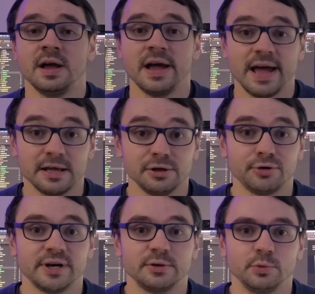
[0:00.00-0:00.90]
Hello
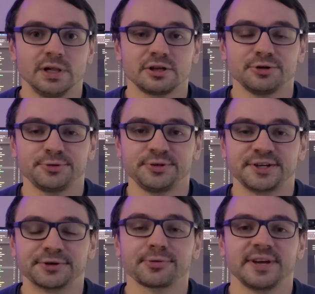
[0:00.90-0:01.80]
and welcome to the
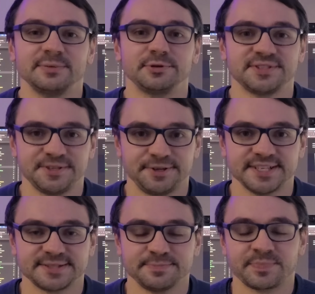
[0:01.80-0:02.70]
Growth Handbook
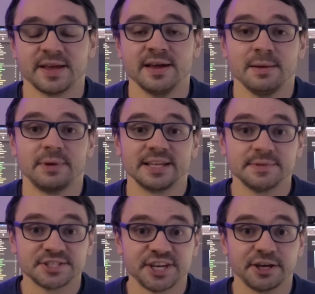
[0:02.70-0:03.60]
series. My name
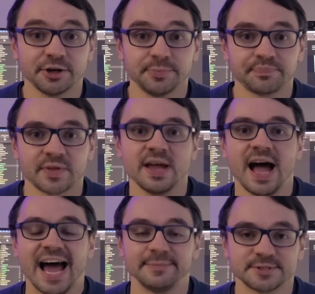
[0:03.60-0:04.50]
is Jacob.
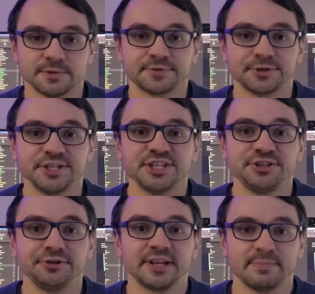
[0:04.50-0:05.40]
I'm software
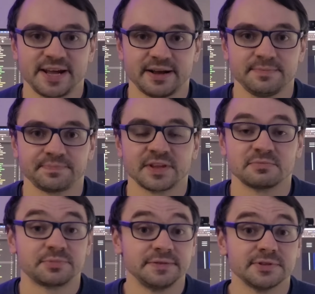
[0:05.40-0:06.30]
engineer at Meta.
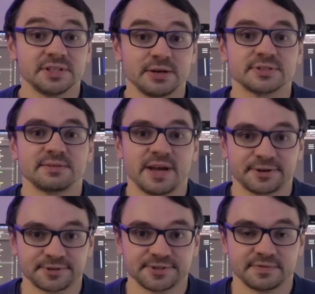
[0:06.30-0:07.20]
Previously, I was at
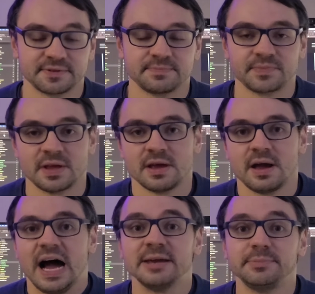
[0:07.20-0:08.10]
Microsoft.
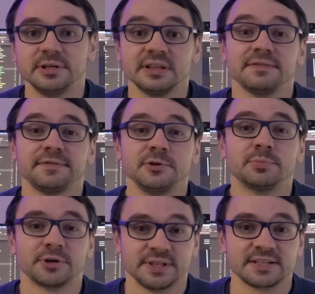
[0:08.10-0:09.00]
I built a few
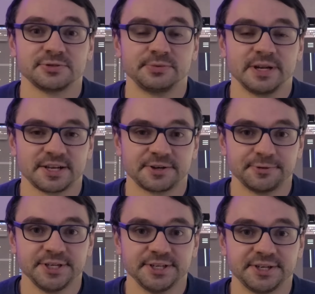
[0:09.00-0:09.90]
products during my
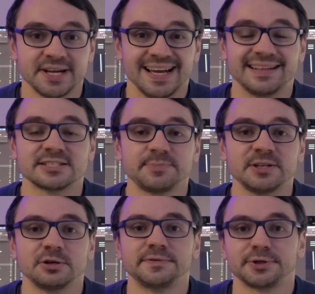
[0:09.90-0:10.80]
career and I spent
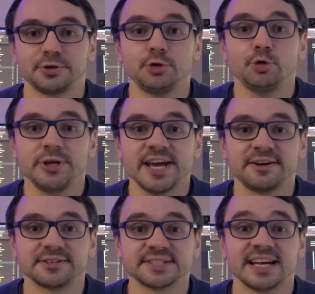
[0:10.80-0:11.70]
over 2
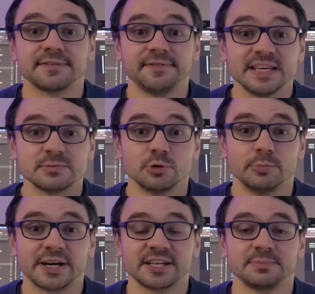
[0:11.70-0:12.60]
years at Facebook
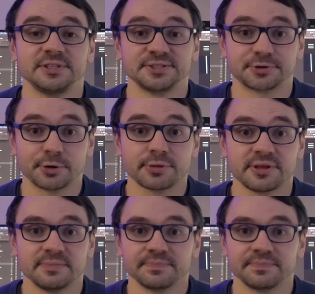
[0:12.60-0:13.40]
Marketplace Growth Team.